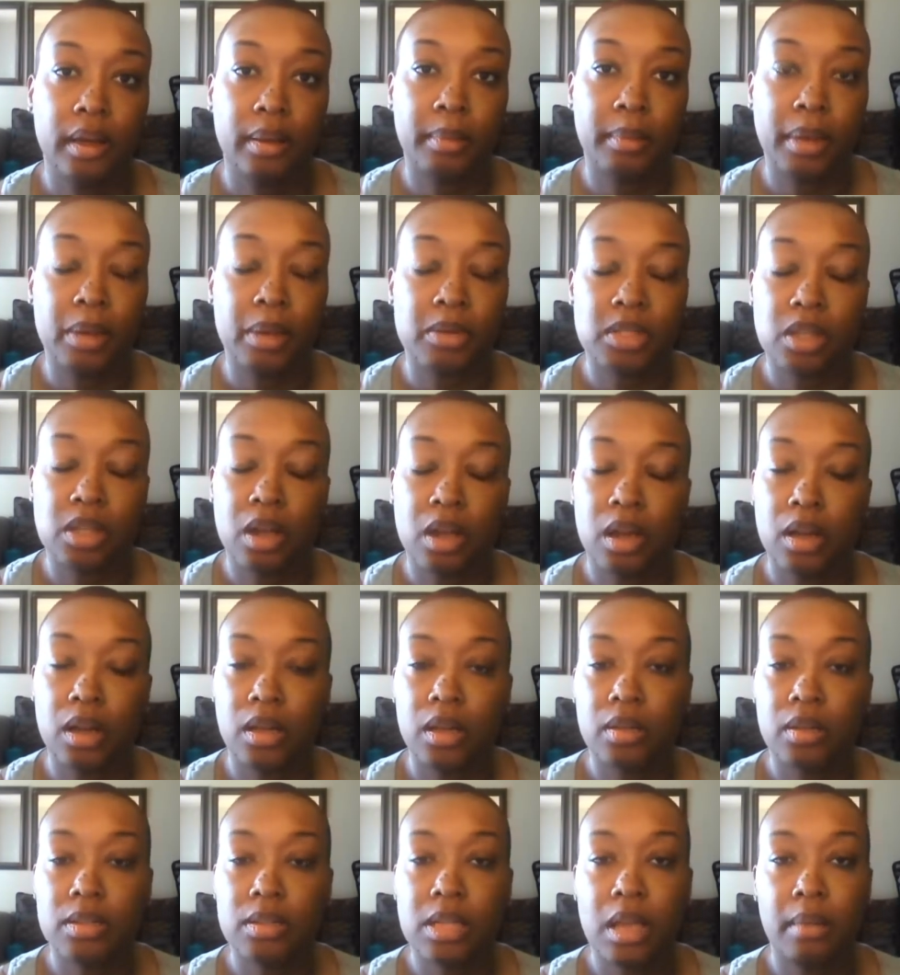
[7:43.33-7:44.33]
I was taught a
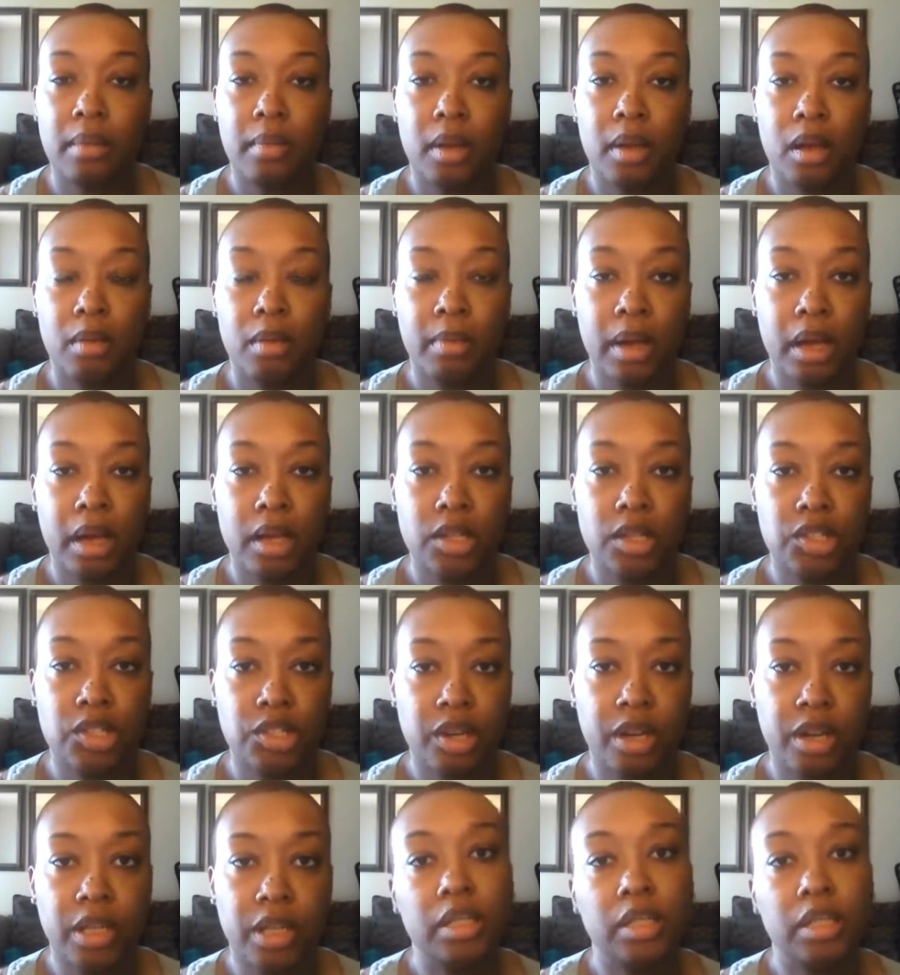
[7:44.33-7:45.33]
long time ago, my Aunt
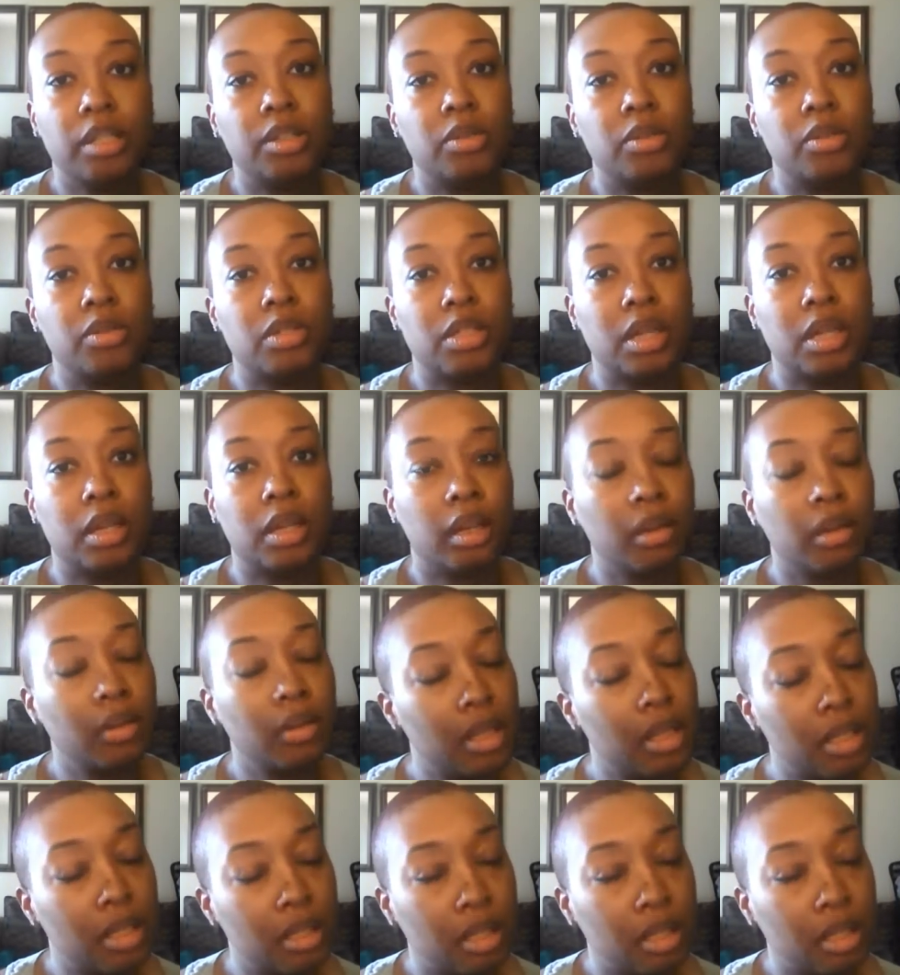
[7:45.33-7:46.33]
Charlotte, who's not here
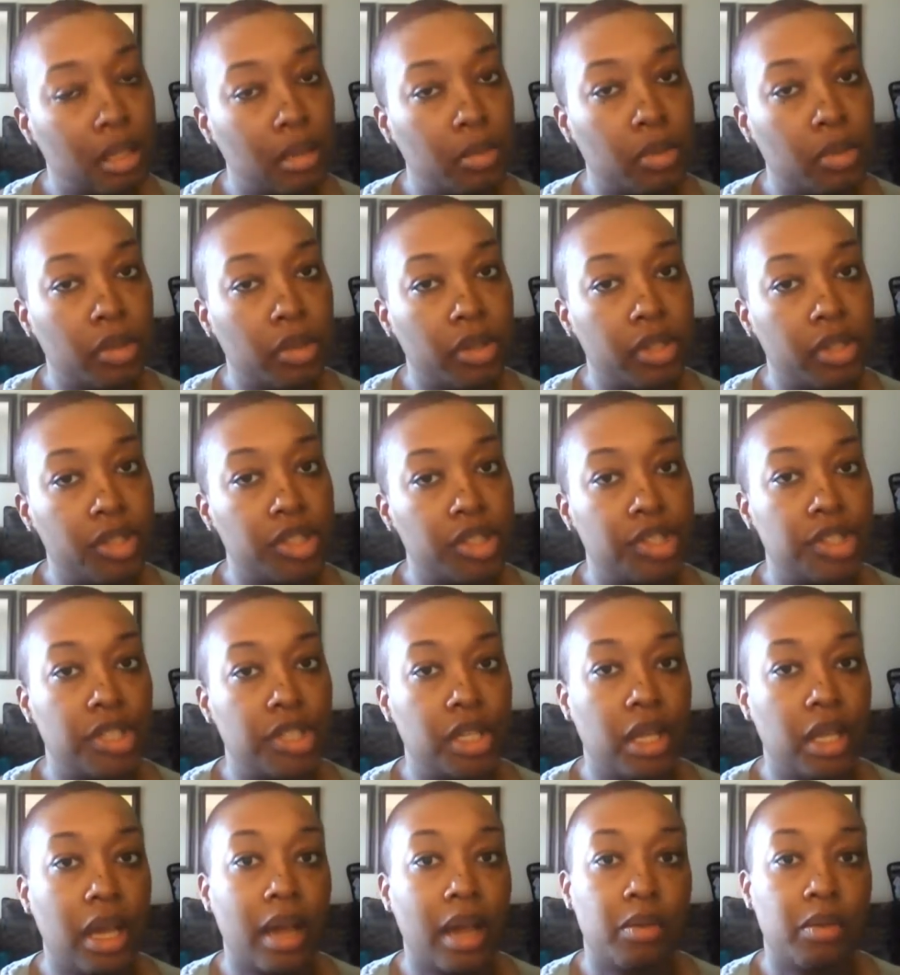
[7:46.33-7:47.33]
with us anymore,
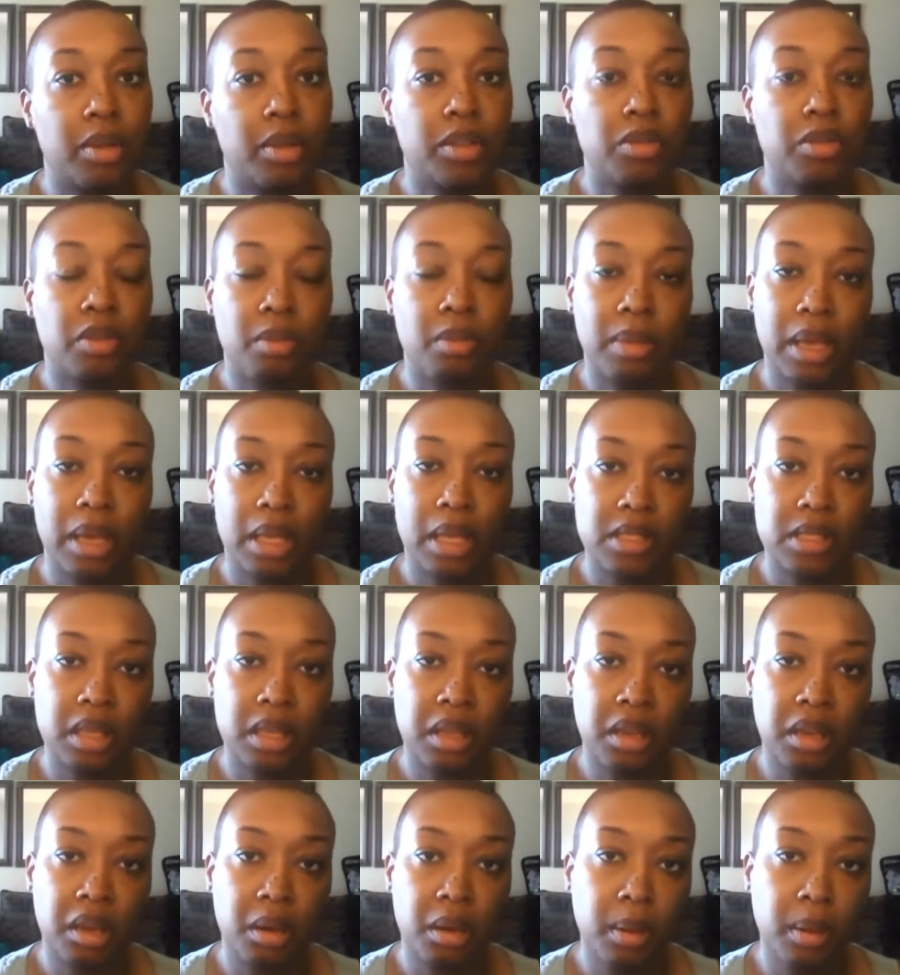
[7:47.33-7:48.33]
I went through a bad
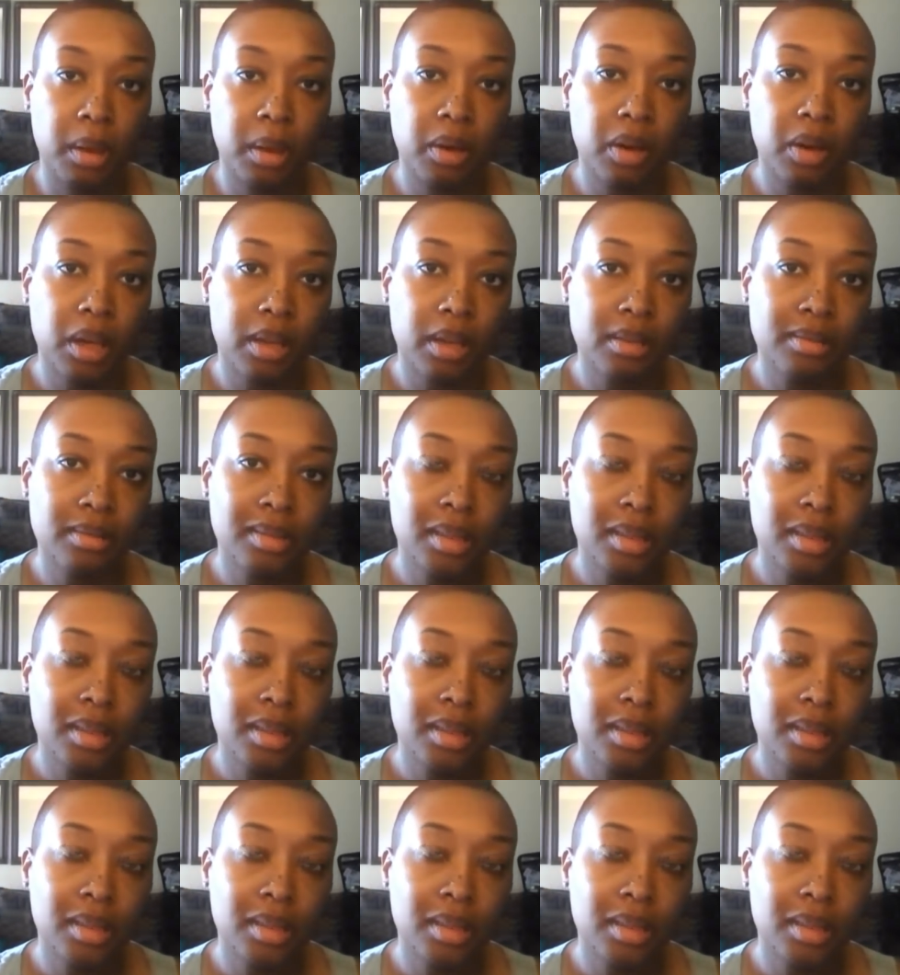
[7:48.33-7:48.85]
skincare period,